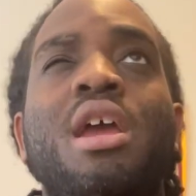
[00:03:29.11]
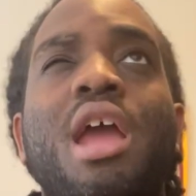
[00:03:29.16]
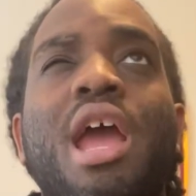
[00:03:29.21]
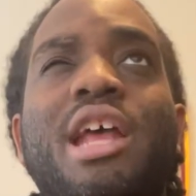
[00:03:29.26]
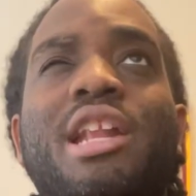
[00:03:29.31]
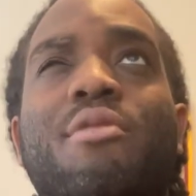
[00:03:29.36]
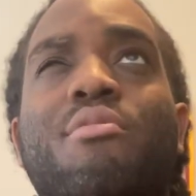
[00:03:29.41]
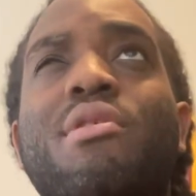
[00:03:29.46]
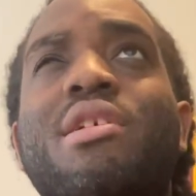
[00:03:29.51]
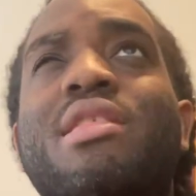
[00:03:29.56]

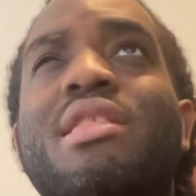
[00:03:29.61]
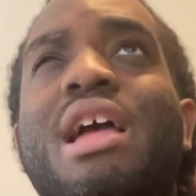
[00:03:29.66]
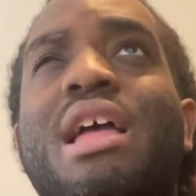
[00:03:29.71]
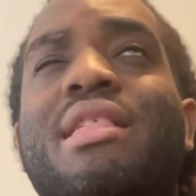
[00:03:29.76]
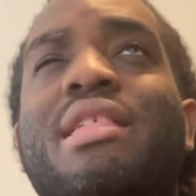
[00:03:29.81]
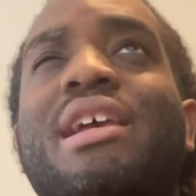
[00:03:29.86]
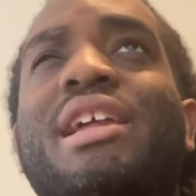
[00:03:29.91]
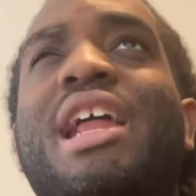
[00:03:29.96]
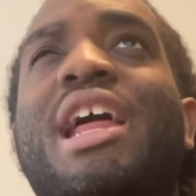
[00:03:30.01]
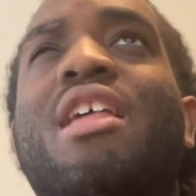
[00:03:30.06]
And the reason I
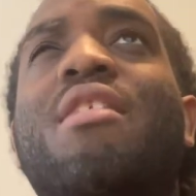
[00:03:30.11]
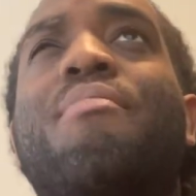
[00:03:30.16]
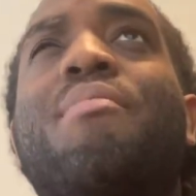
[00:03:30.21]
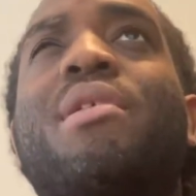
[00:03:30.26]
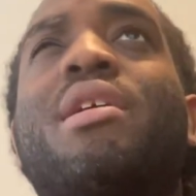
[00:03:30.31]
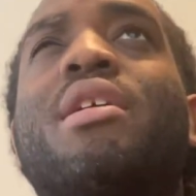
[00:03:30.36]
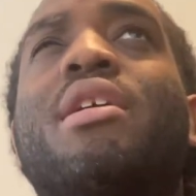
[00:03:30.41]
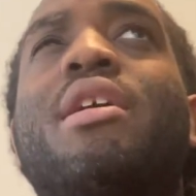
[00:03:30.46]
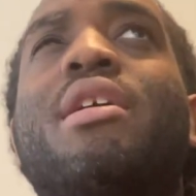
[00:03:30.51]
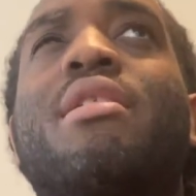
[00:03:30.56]
say that is
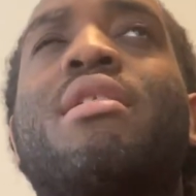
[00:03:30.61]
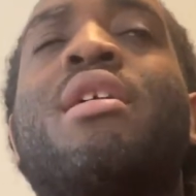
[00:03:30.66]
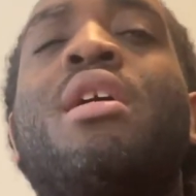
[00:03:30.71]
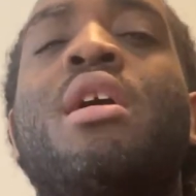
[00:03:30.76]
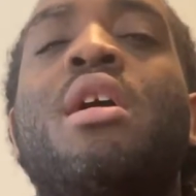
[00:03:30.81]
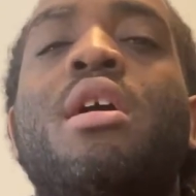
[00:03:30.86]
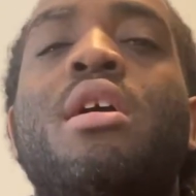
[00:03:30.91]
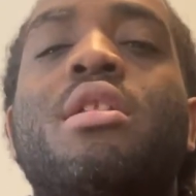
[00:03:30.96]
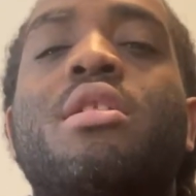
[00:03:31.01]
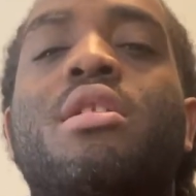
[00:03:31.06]
because
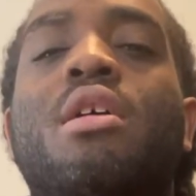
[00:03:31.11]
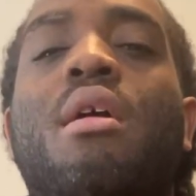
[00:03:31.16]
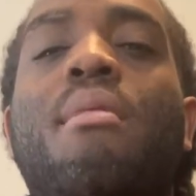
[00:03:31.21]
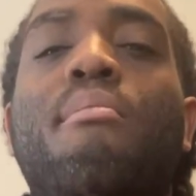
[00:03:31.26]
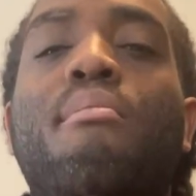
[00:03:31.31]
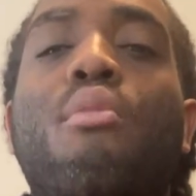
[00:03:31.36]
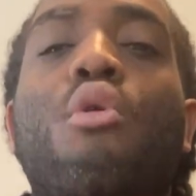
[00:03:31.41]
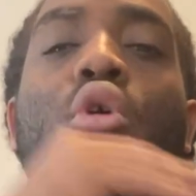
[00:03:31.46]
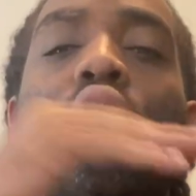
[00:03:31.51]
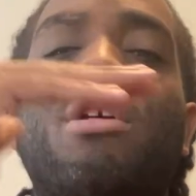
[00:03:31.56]
the
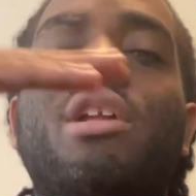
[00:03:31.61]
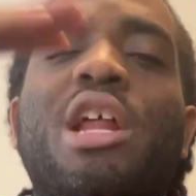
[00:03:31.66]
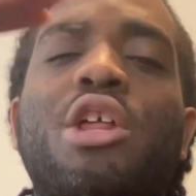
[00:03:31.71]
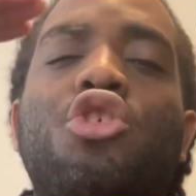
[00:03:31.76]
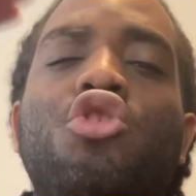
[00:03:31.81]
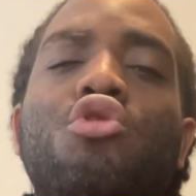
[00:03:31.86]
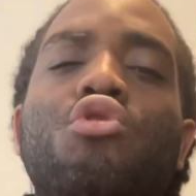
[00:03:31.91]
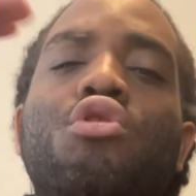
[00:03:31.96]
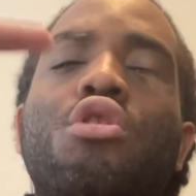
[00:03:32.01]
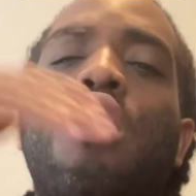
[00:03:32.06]
more
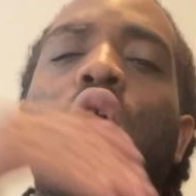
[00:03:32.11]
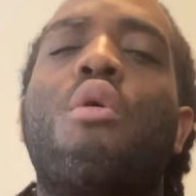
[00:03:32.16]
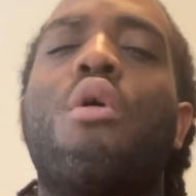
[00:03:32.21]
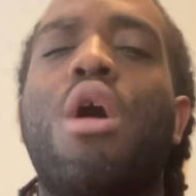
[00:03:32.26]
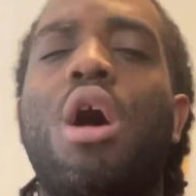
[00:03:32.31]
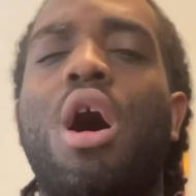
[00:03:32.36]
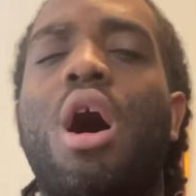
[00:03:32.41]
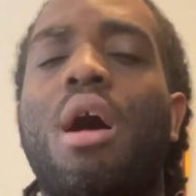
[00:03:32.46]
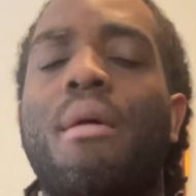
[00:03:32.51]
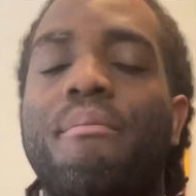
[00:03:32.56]
that you go
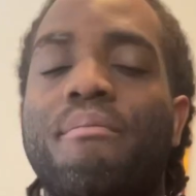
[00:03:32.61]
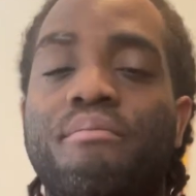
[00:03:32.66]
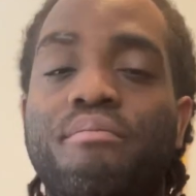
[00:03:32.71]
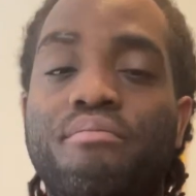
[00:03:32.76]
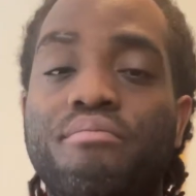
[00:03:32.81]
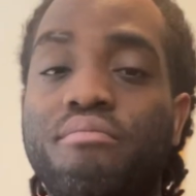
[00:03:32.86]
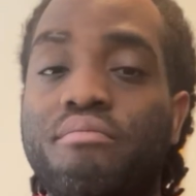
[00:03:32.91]
up,